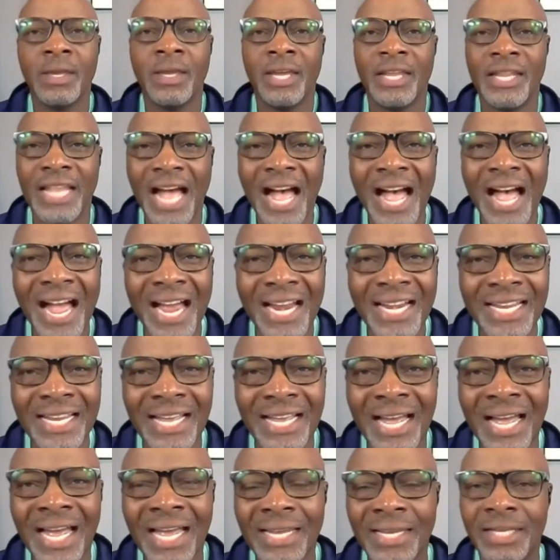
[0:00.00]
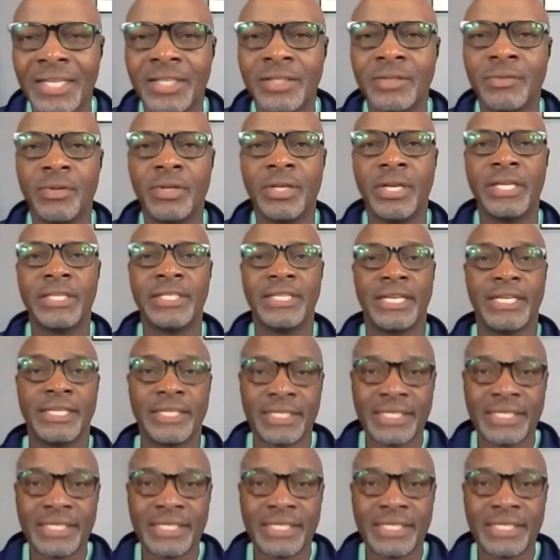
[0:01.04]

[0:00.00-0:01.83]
And the IDI is a